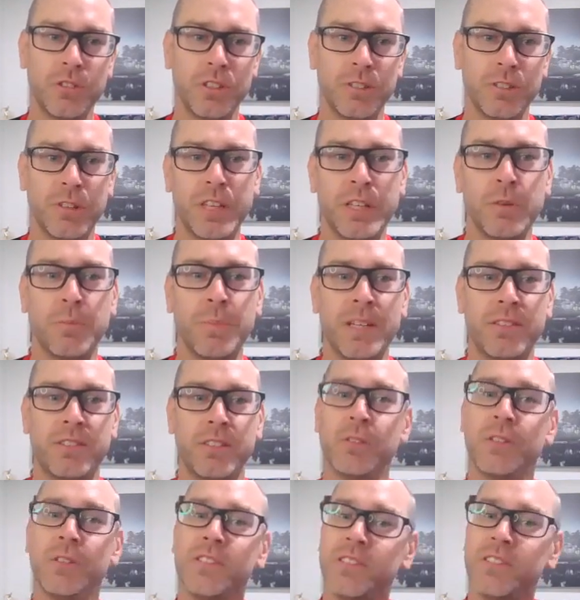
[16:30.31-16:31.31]
like you
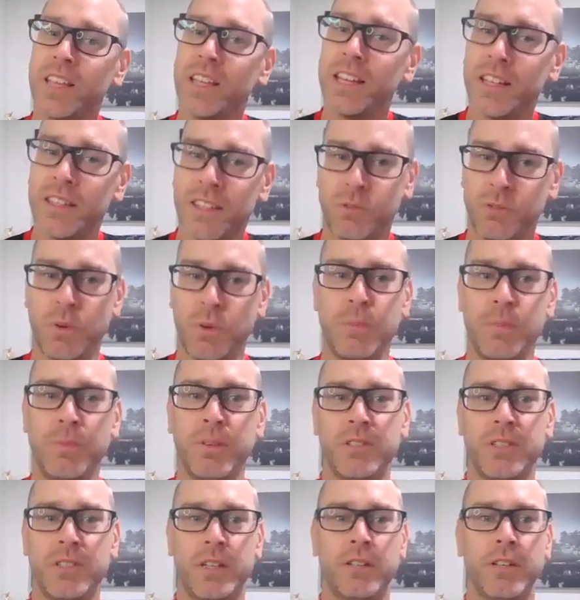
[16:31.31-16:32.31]
basically you didn't say it in this way,
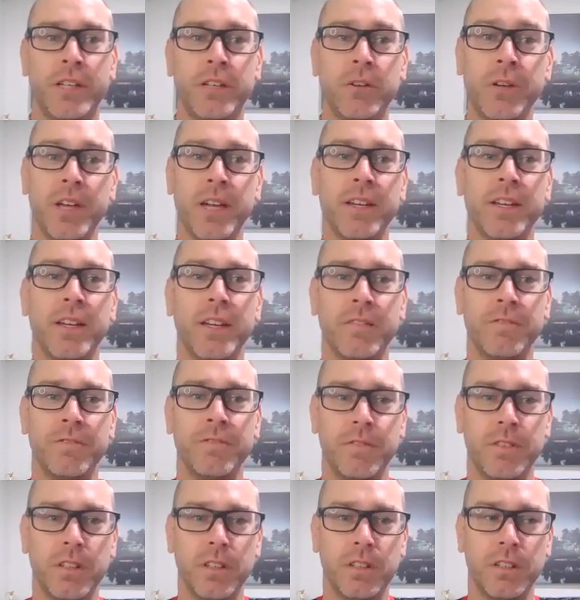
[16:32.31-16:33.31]
but you said like, okay,
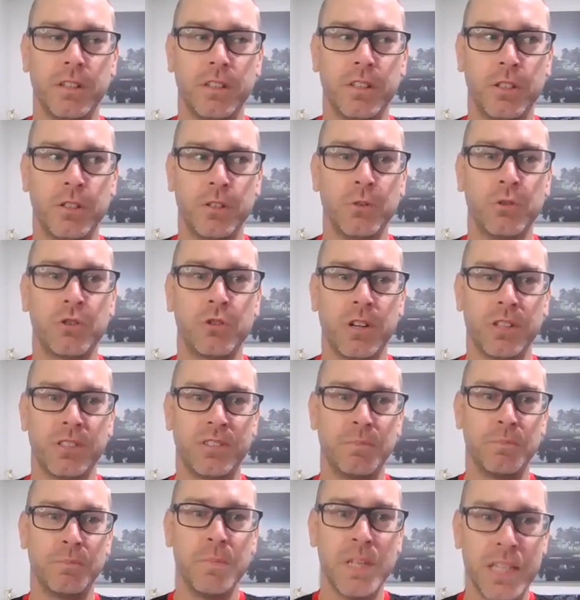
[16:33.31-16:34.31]
if you
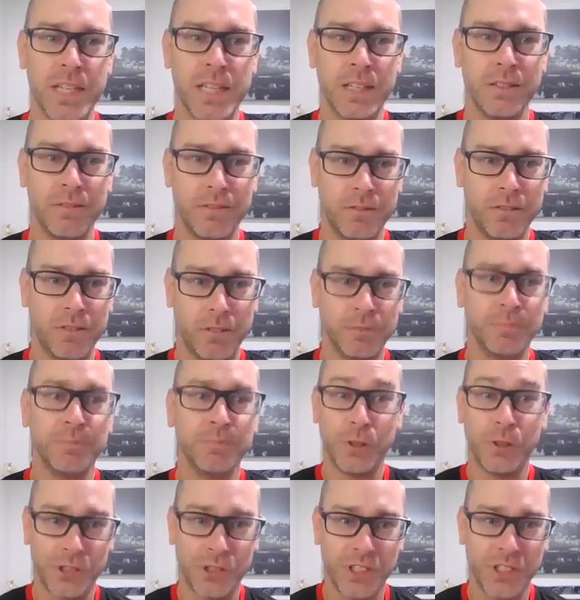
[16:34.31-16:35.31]
trust me or
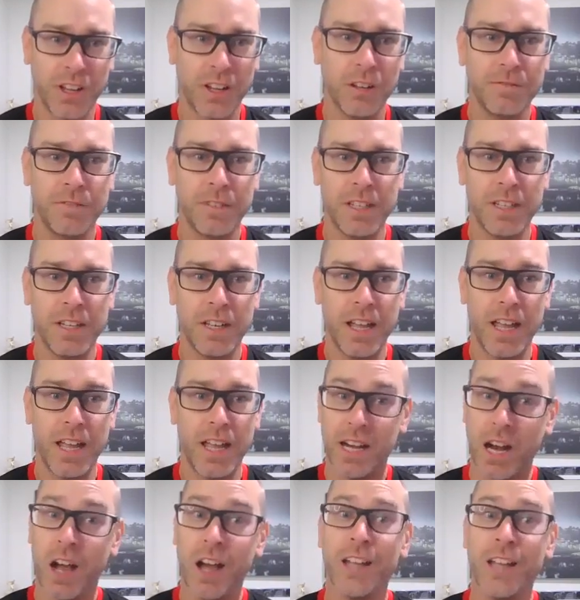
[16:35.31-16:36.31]
yourself,
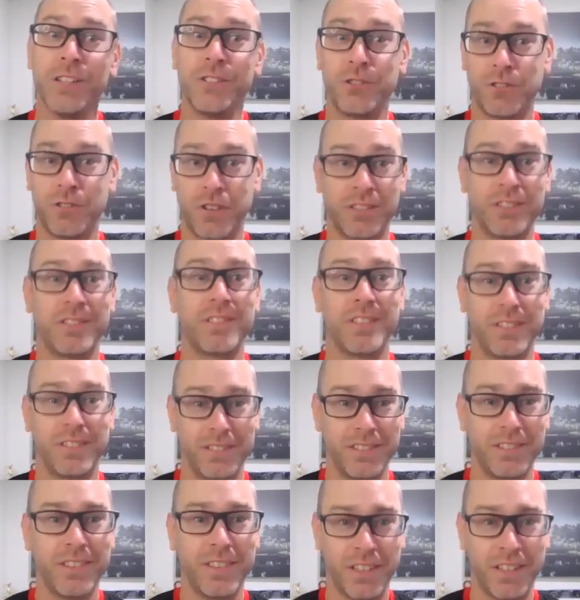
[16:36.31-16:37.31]
and I trust
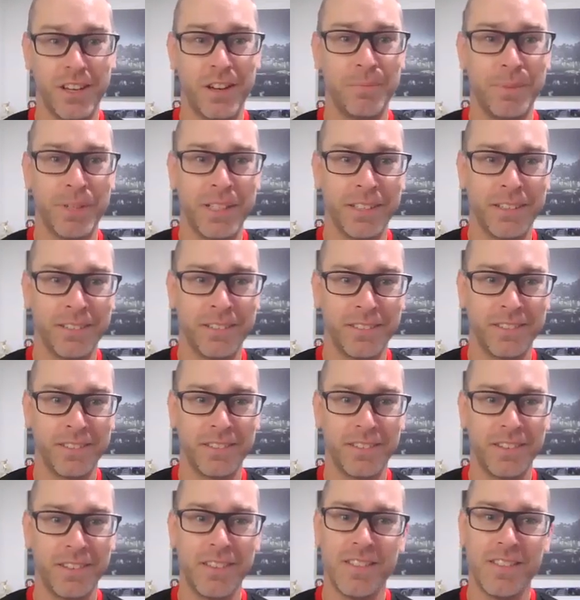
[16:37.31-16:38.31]
the company,
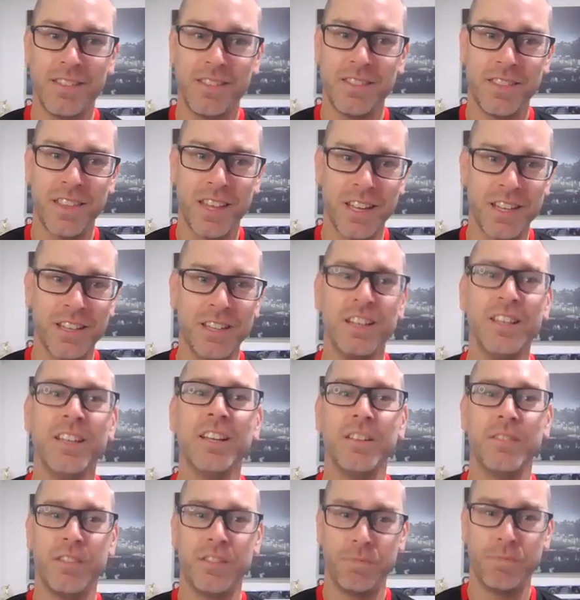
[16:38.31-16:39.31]
then
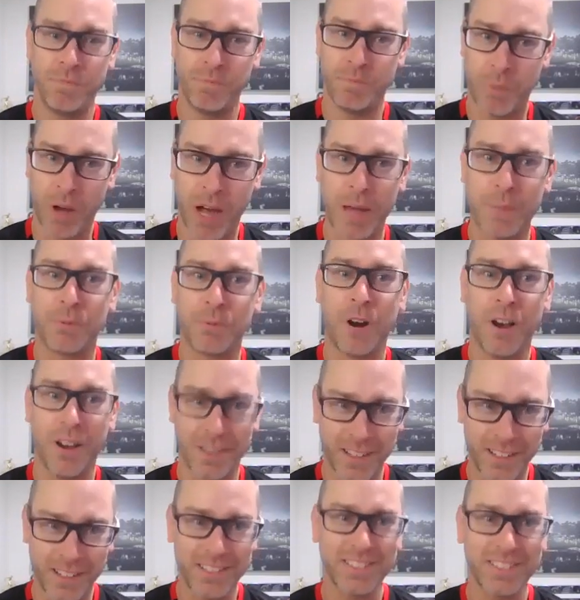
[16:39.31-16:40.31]

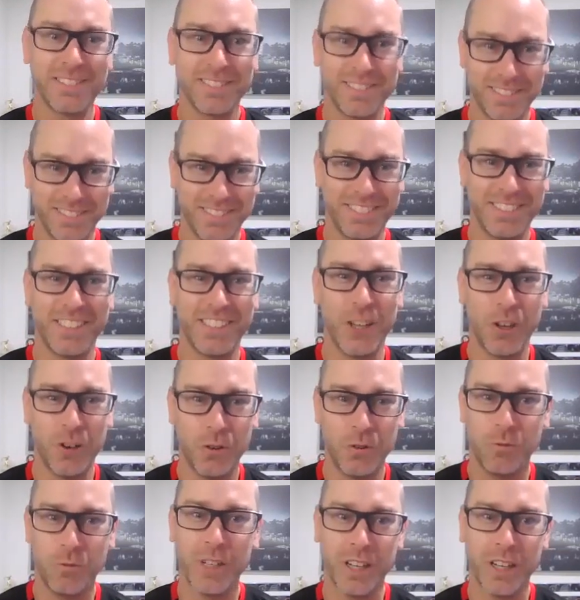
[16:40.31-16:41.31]
byproduct,
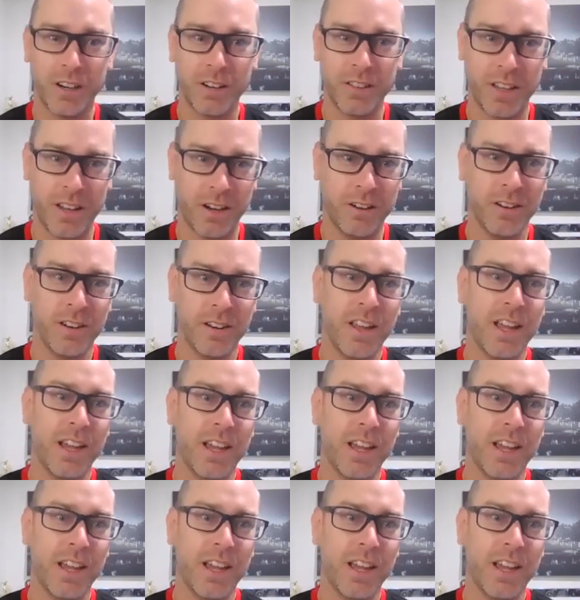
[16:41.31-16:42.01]
we are there.